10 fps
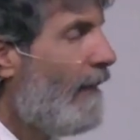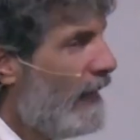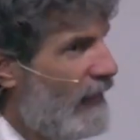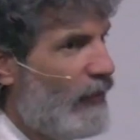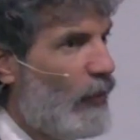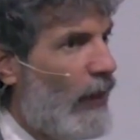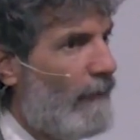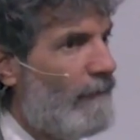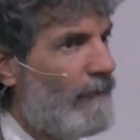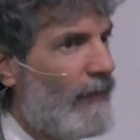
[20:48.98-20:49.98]
The evil one.
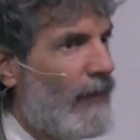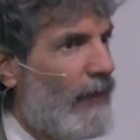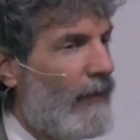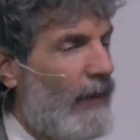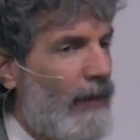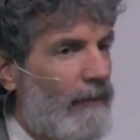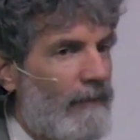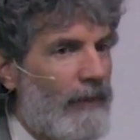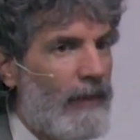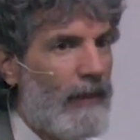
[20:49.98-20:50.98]
Right.
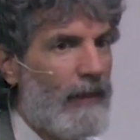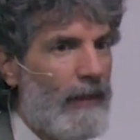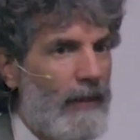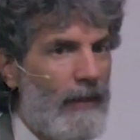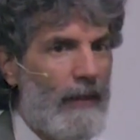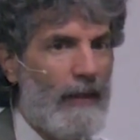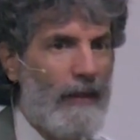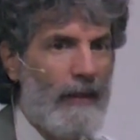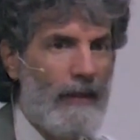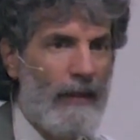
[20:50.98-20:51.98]

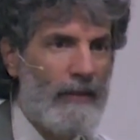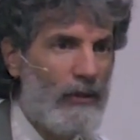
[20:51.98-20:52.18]
And